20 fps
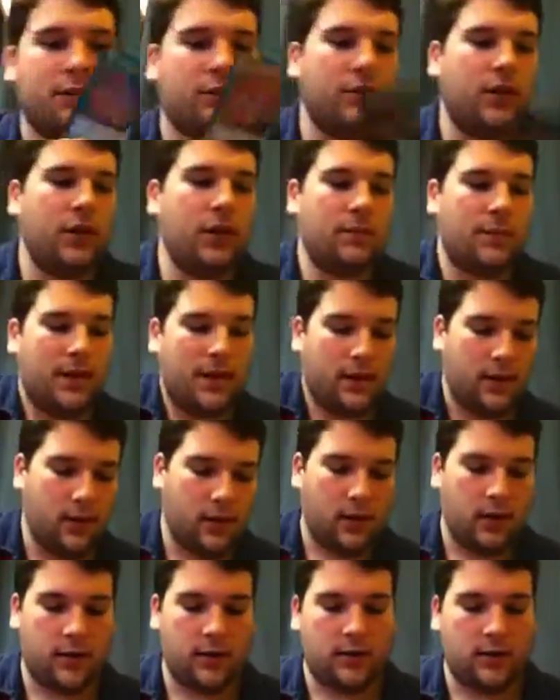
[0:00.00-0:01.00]
a really big
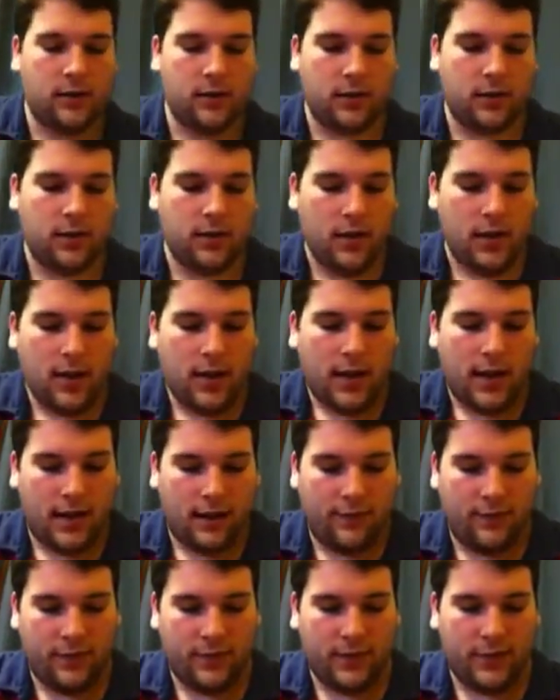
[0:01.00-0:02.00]
card, and
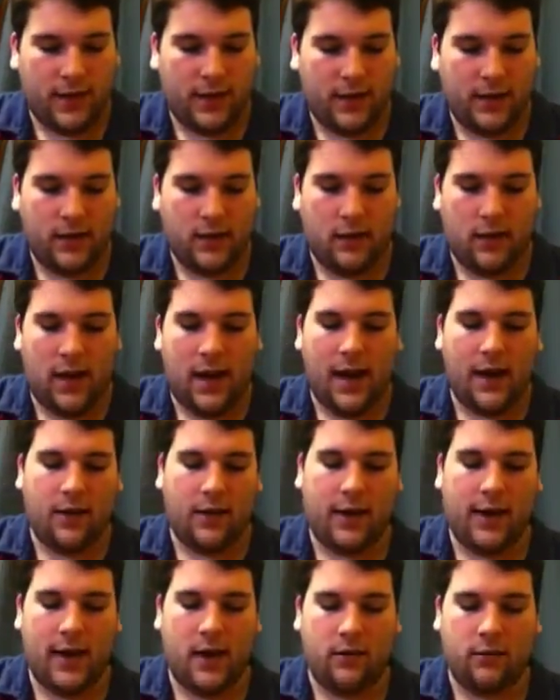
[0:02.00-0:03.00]
if it was at, you know, a higher
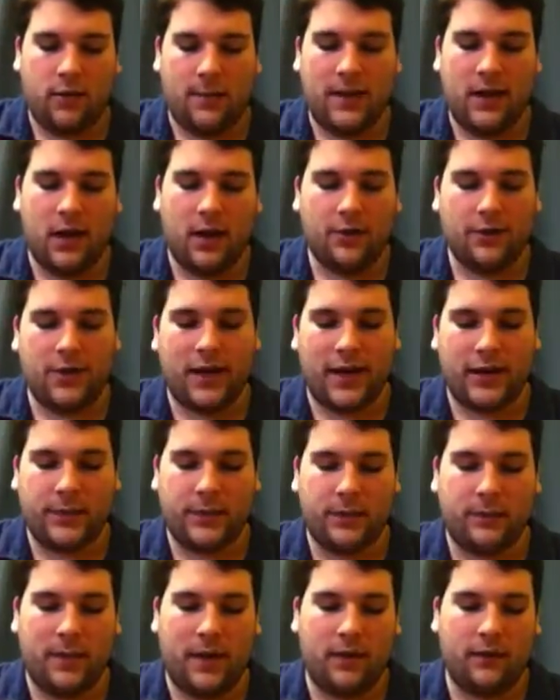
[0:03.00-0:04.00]
count, I mean, other decks
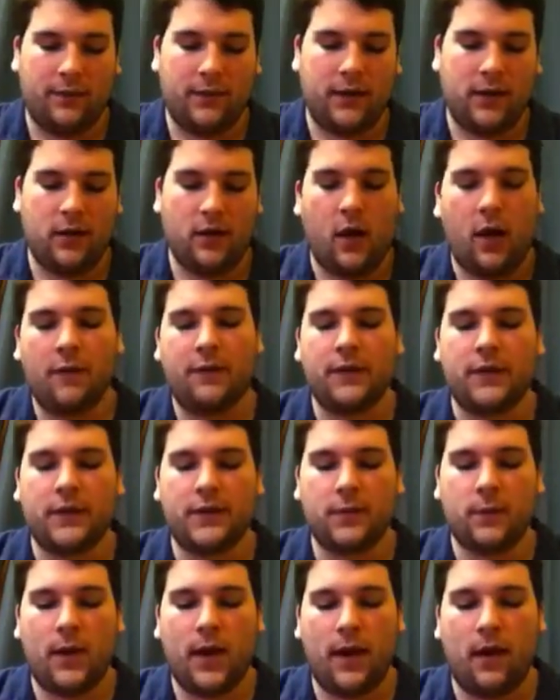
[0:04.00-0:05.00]
would benefit off it
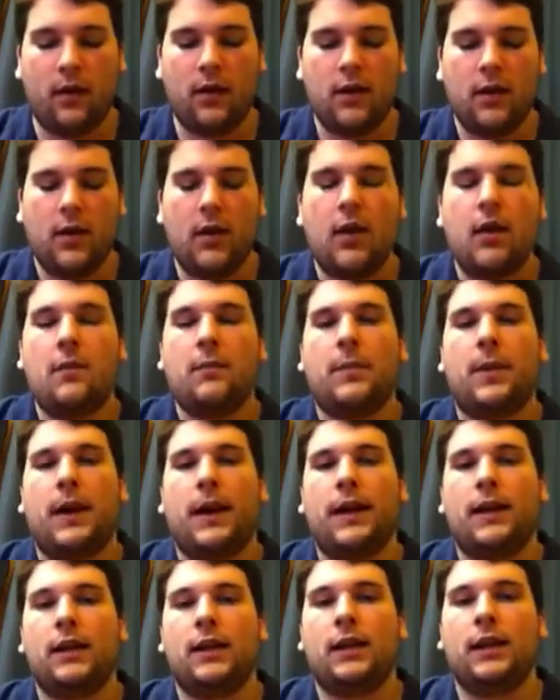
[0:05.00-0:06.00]
as well.
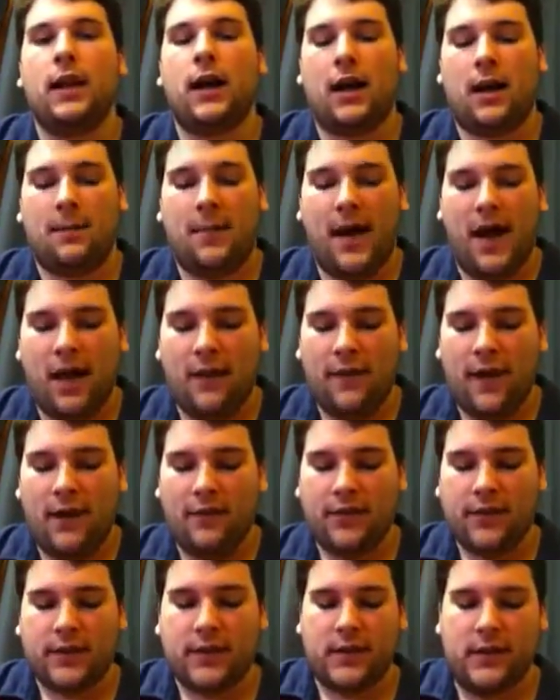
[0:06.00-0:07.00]
But Pot of
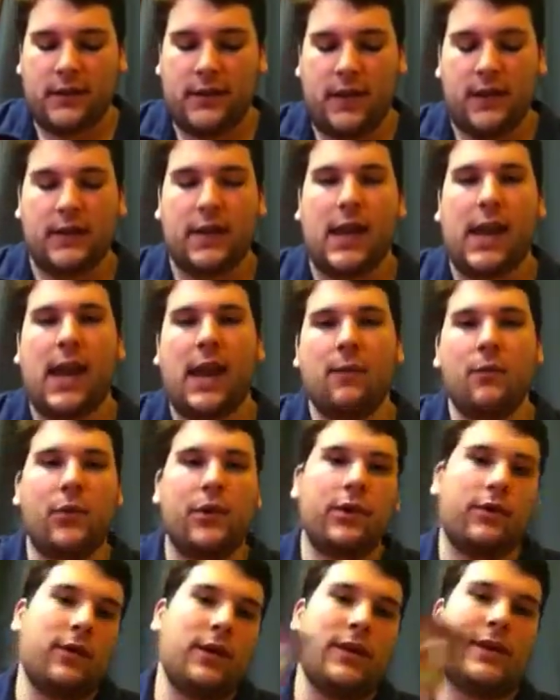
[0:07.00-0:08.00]
Avarice is a game winner in